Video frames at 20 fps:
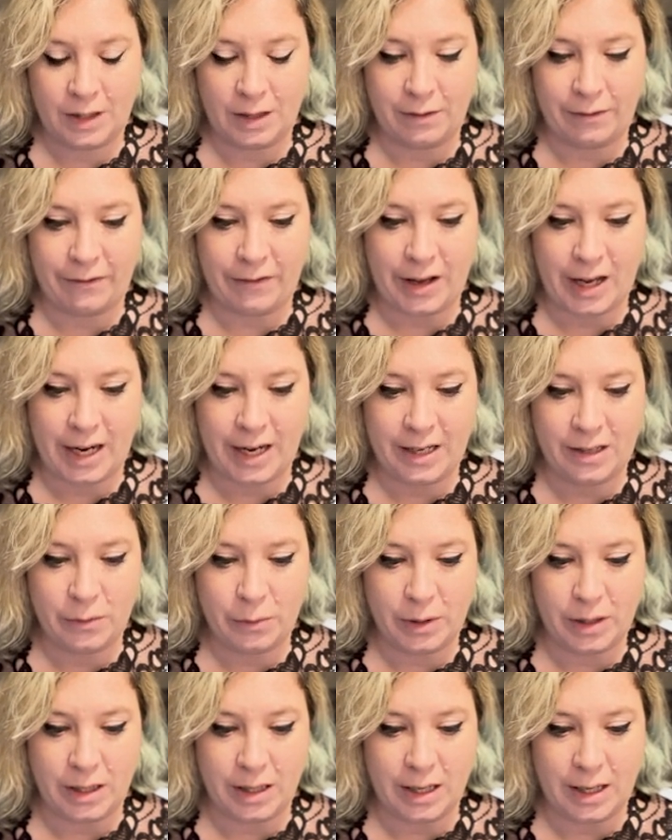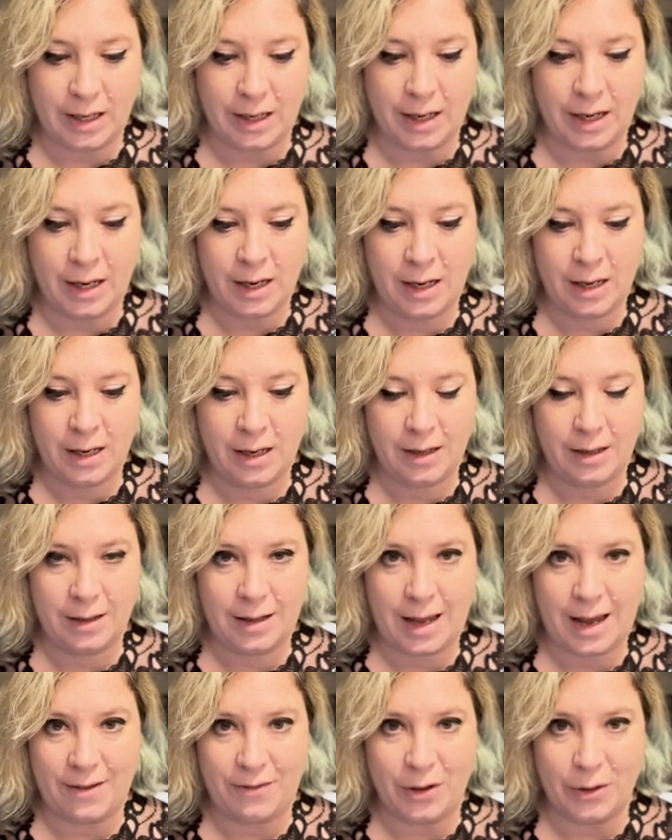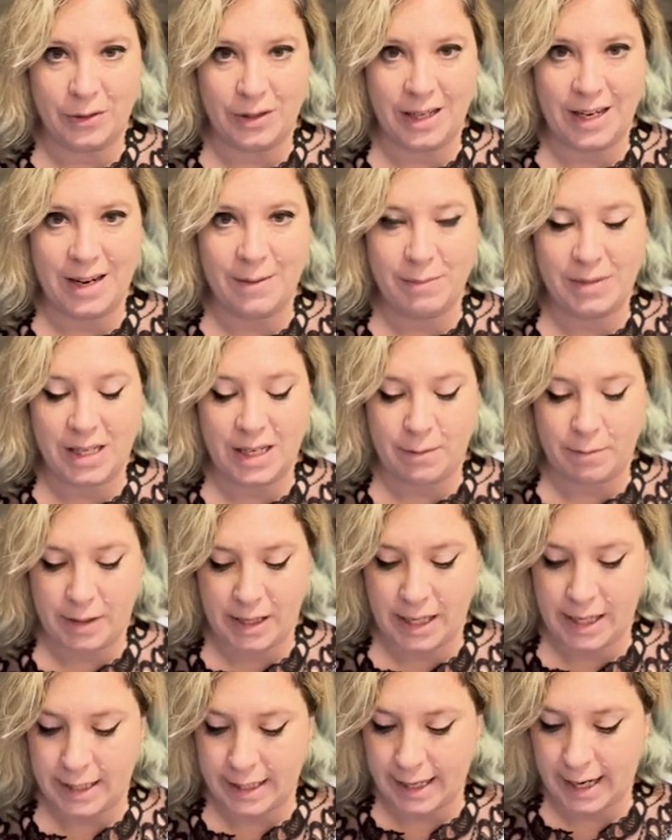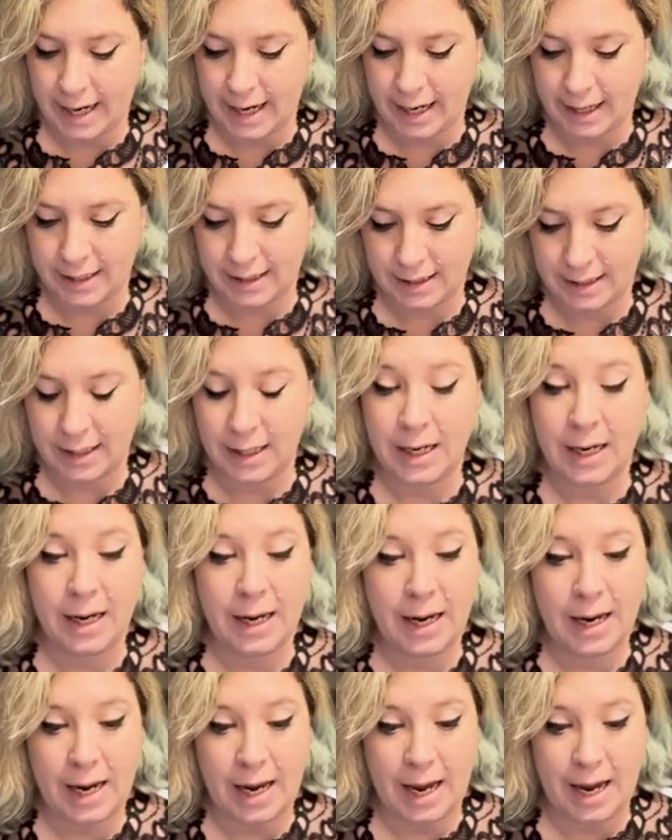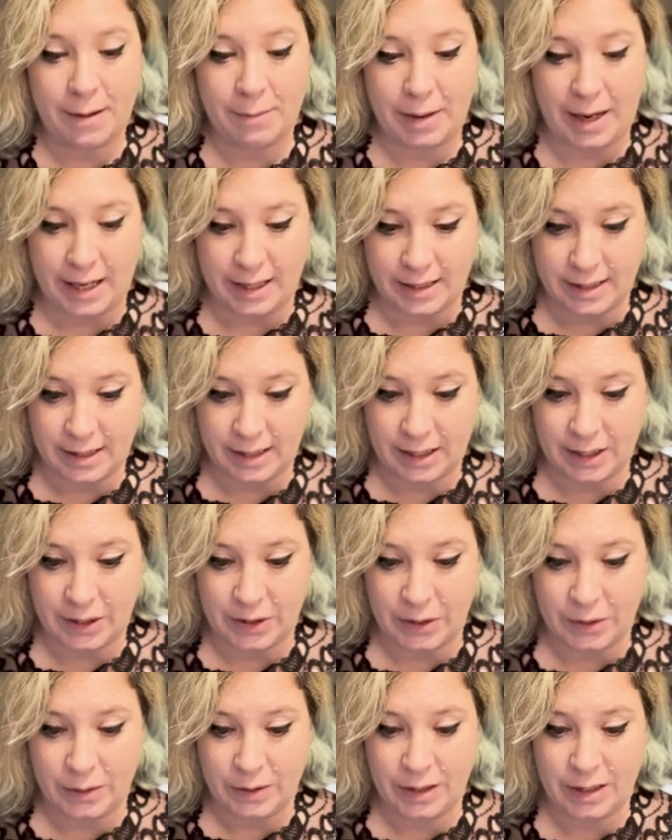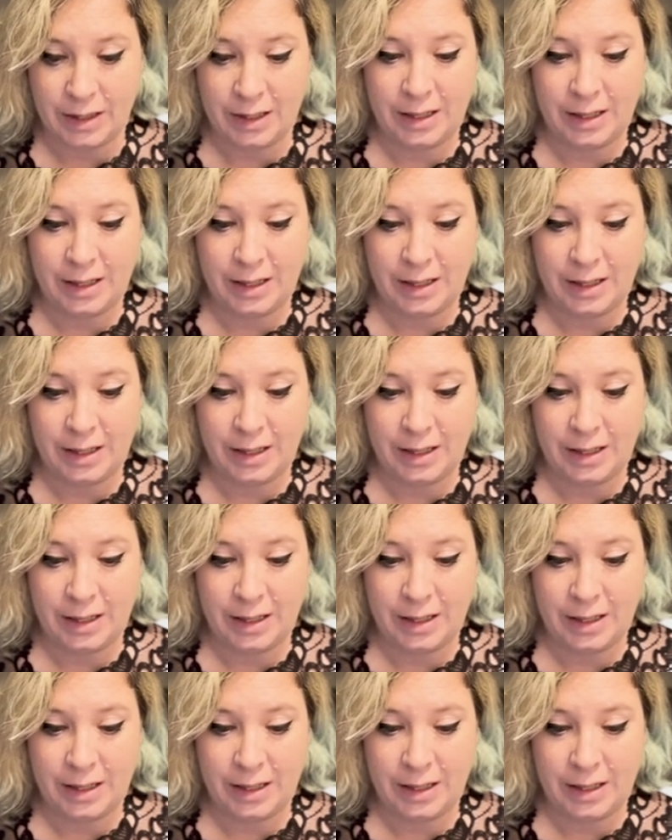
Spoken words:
find where I have those empty p tags, and paste the code.